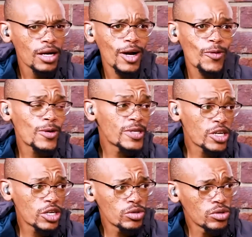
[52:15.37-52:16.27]
What was he
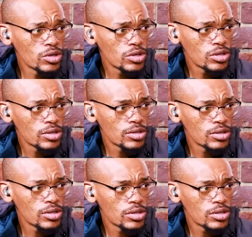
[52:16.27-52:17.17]
going to do?
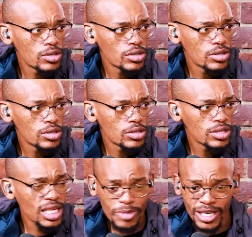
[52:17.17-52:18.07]

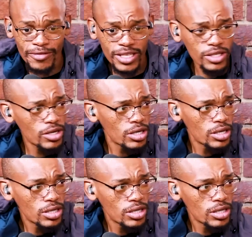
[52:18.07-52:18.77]
That's Brenda Fassie, dog.